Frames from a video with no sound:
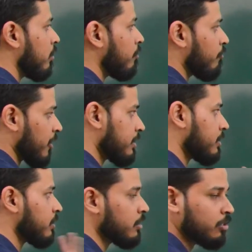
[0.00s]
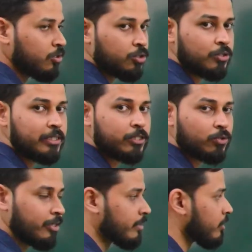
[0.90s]
First, you need to
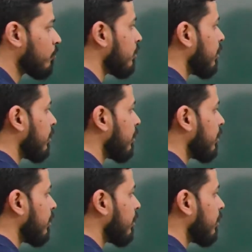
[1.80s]
create the node.